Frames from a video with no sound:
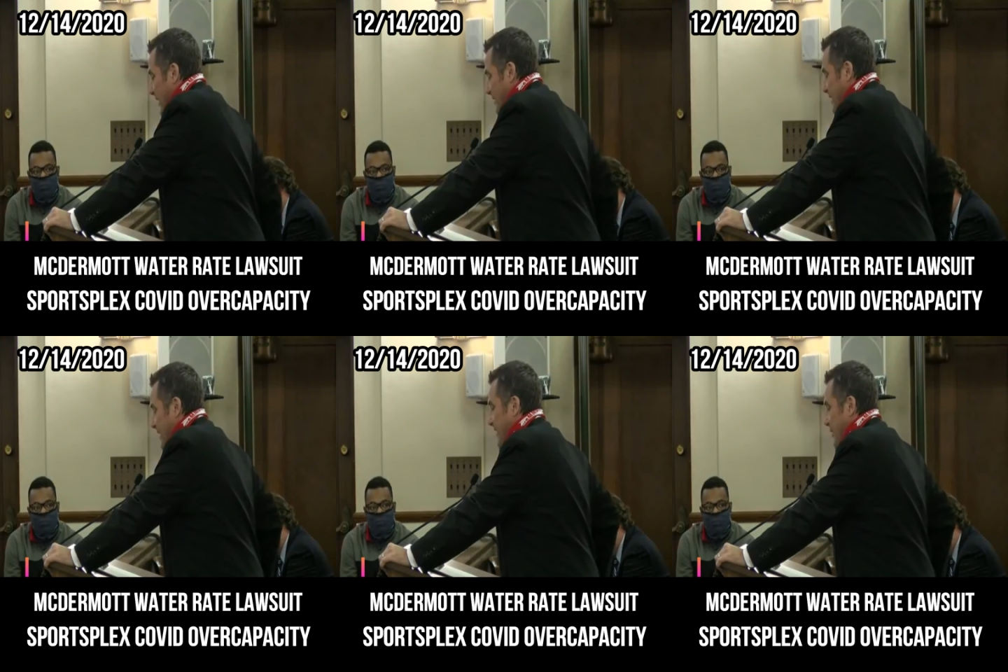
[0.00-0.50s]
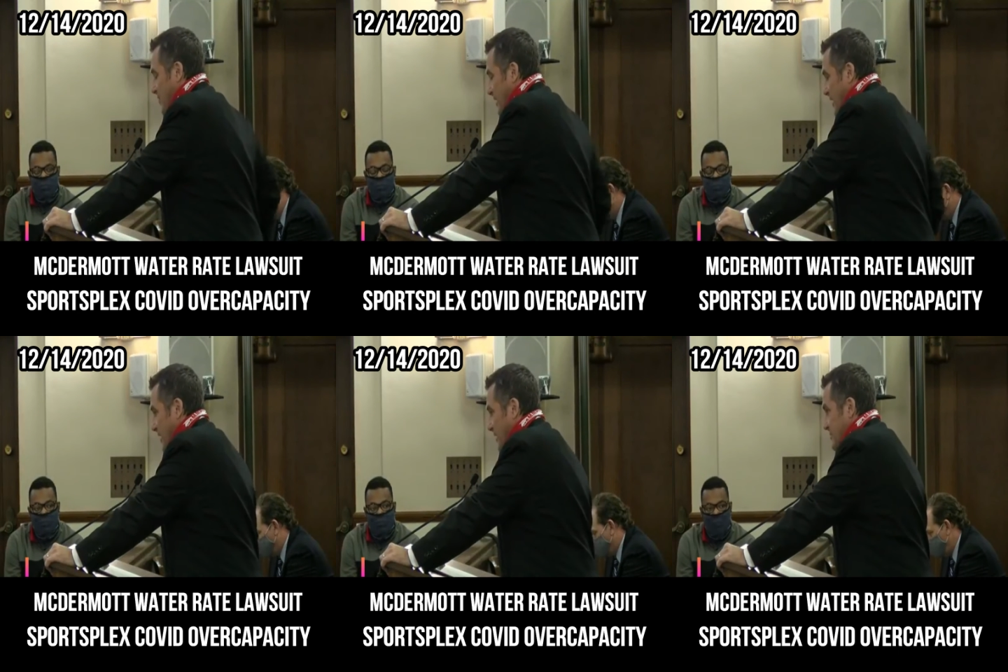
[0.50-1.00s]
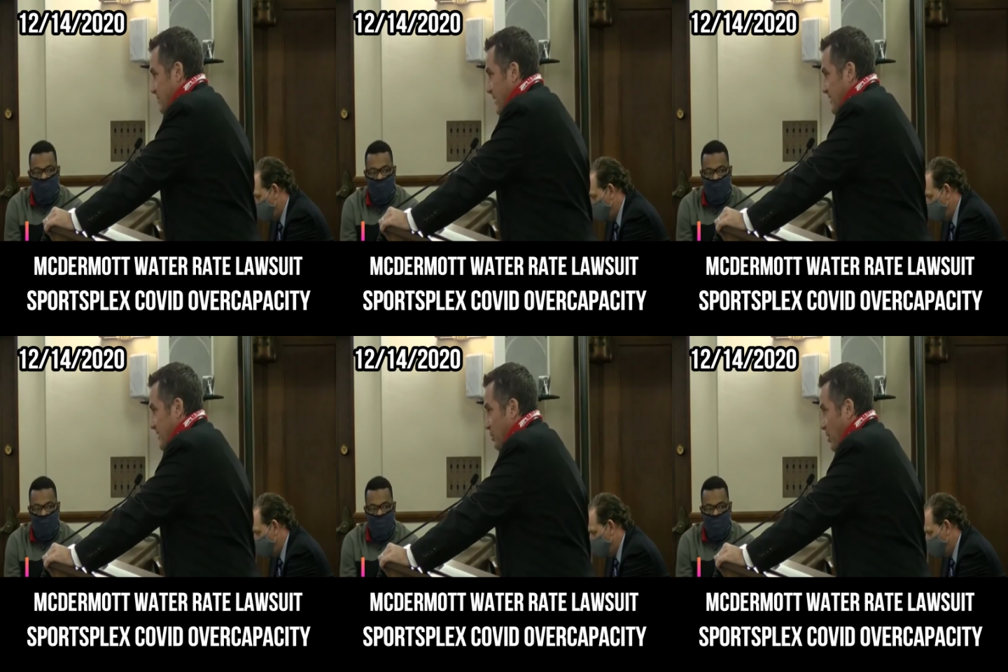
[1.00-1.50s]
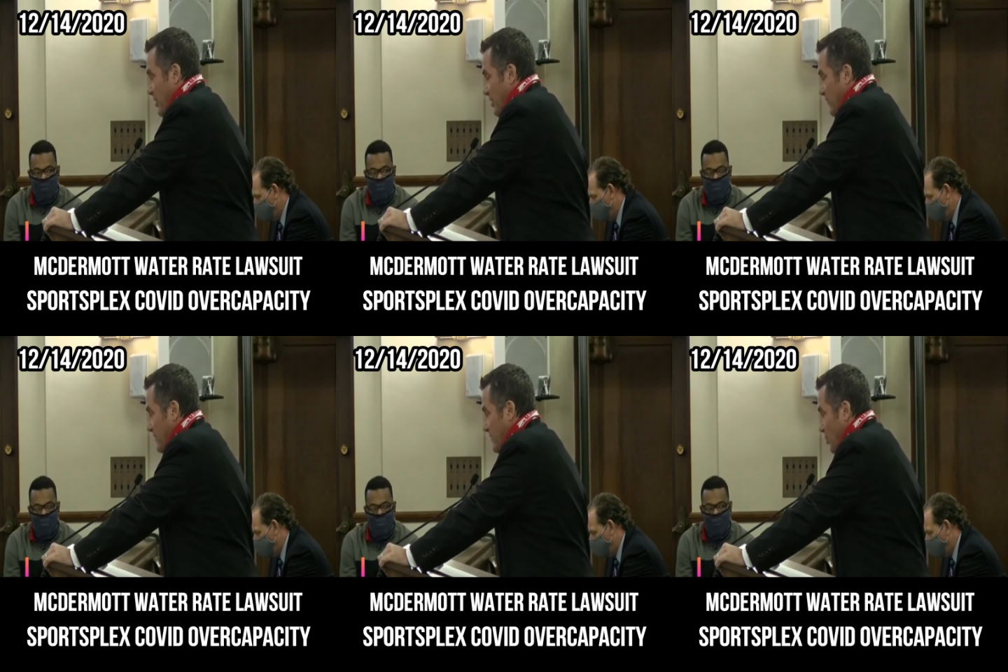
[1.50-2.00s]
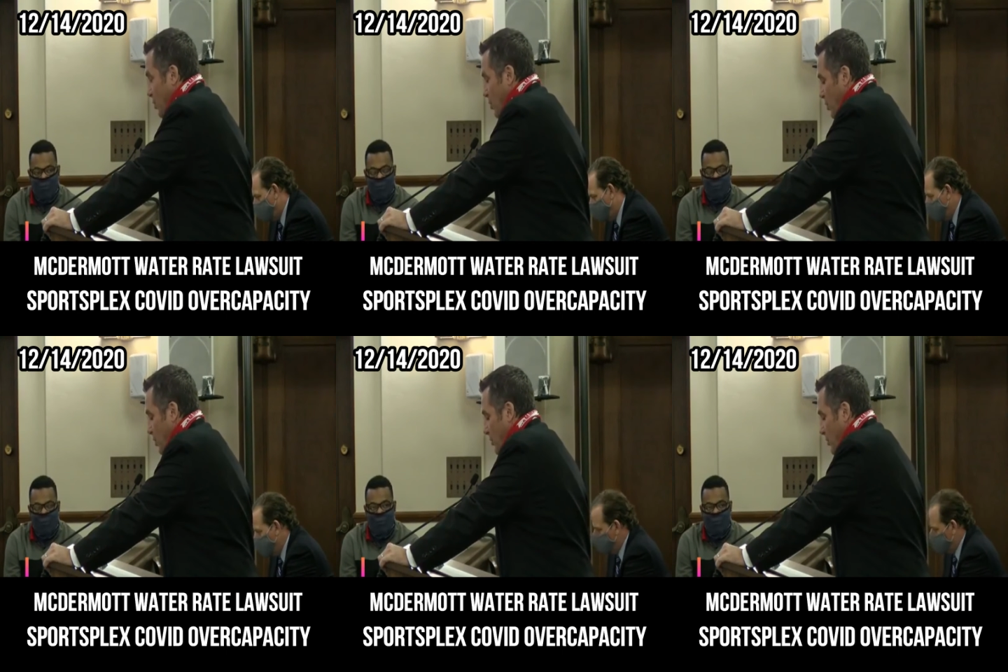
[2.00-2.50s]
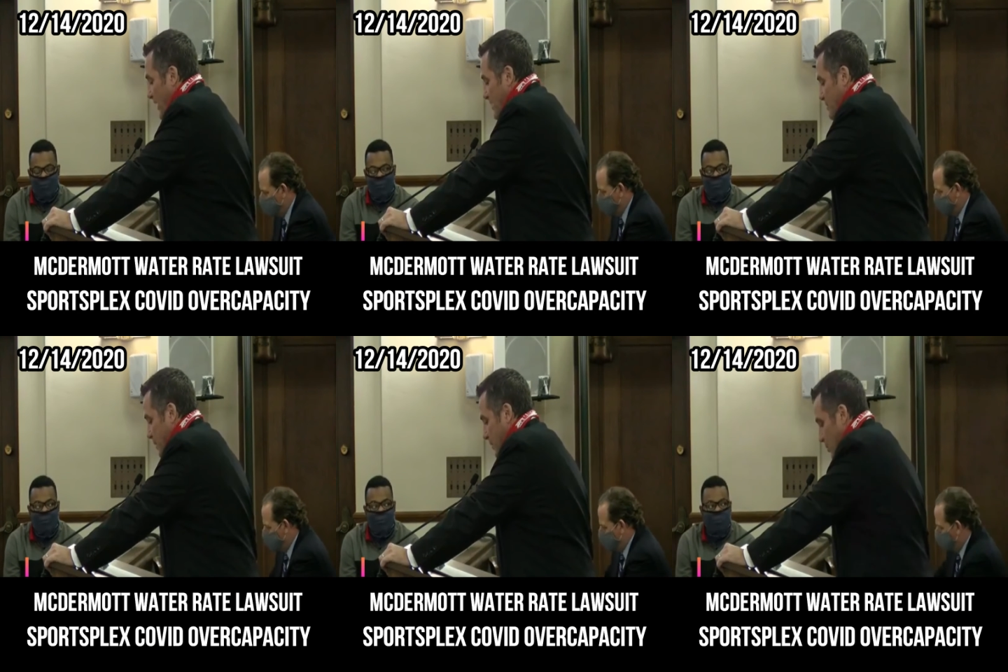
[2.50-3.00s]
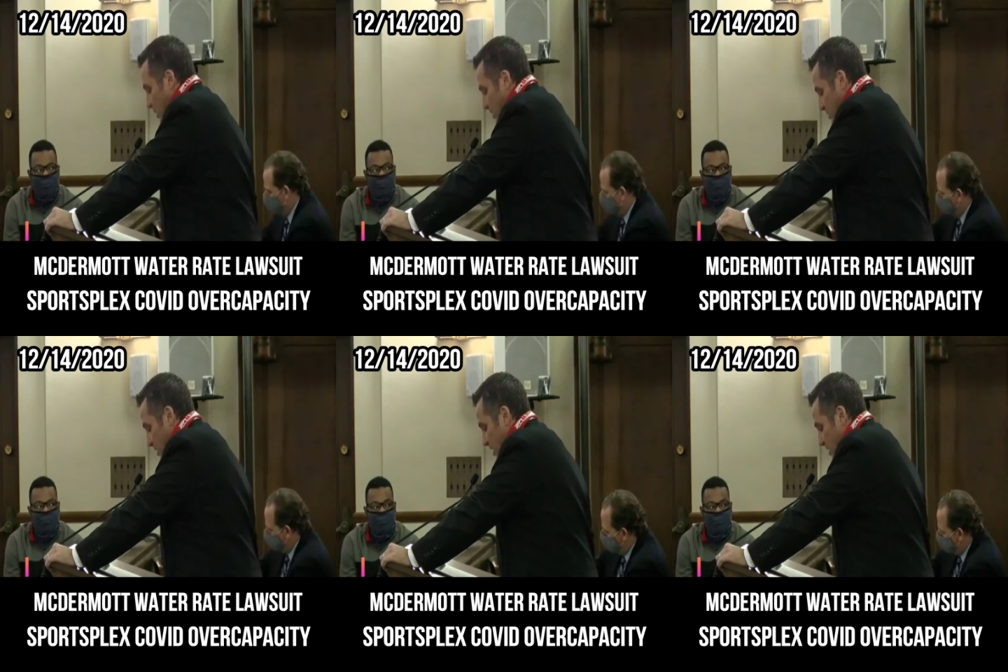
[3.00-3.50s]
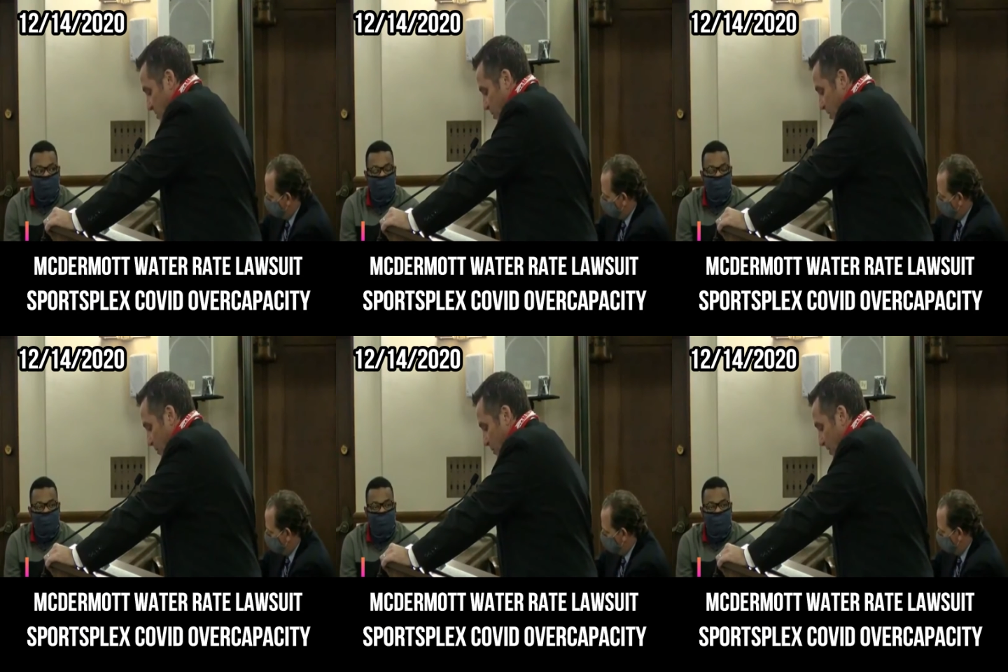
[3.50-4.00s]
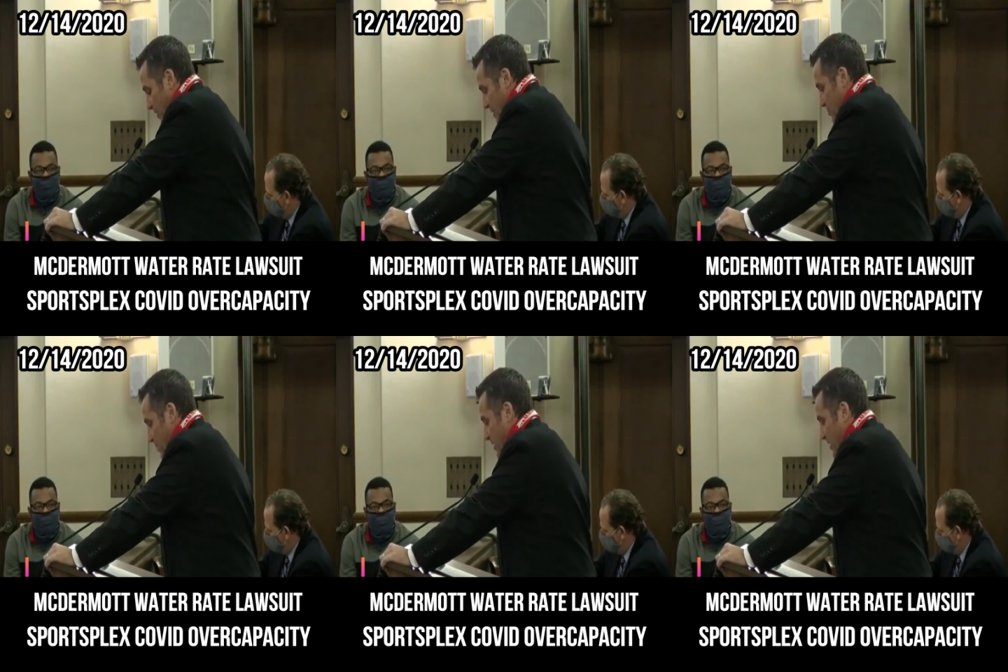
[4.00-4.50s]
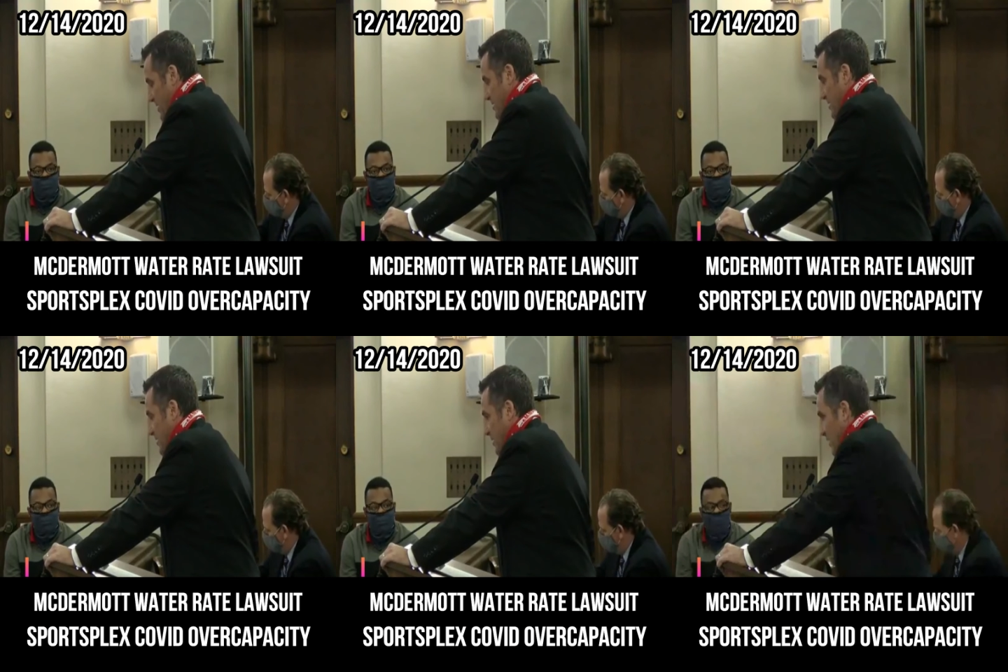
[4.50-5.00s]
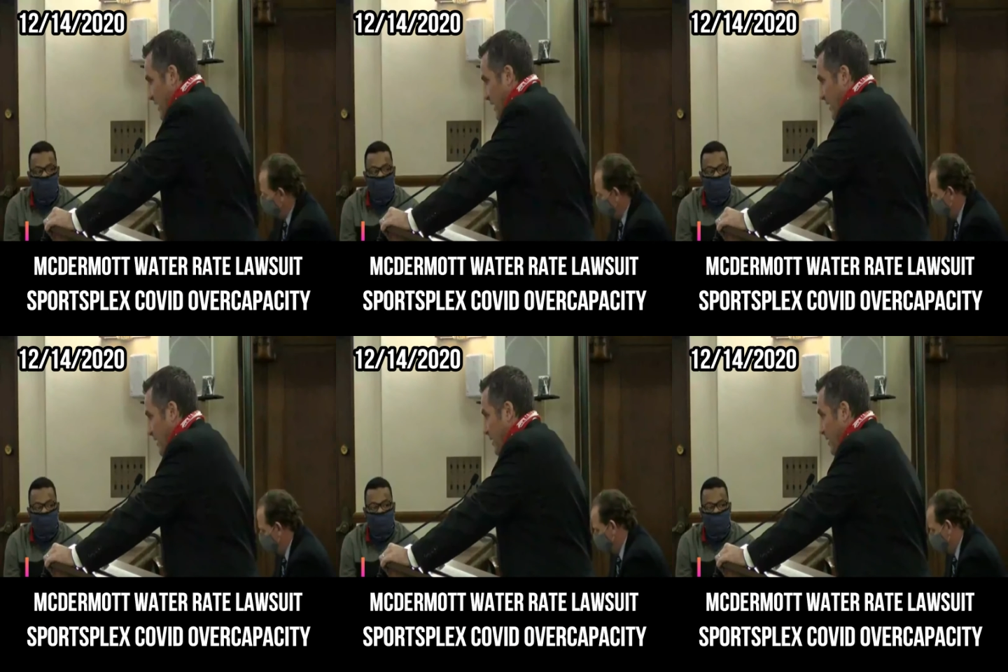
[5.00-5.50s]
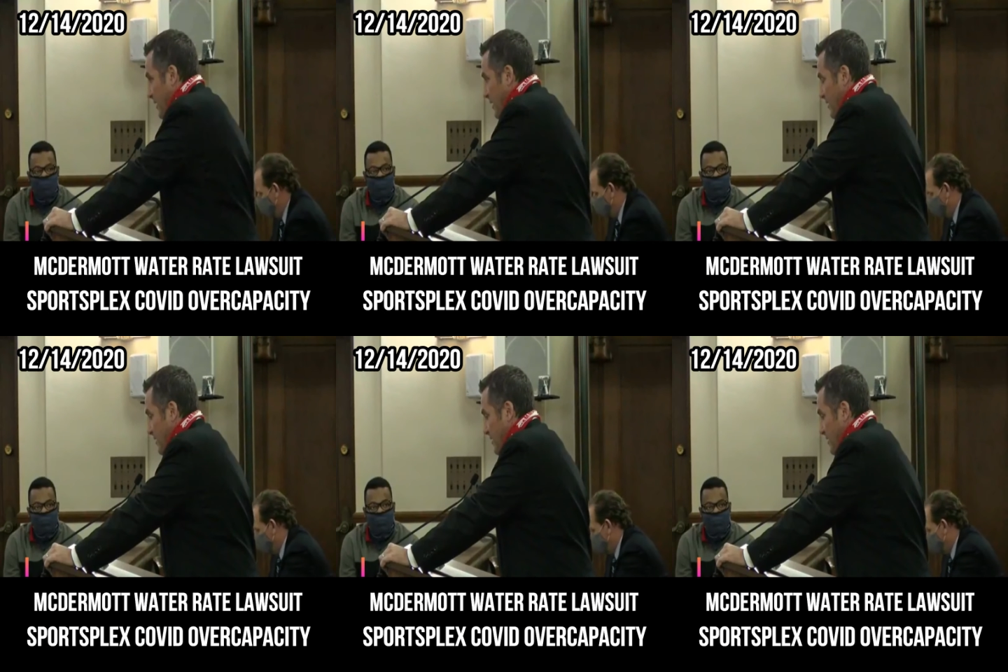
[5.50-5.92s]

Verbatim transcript: I think the only unexpected part of this whole arrangement was our customer communities wanted us to delay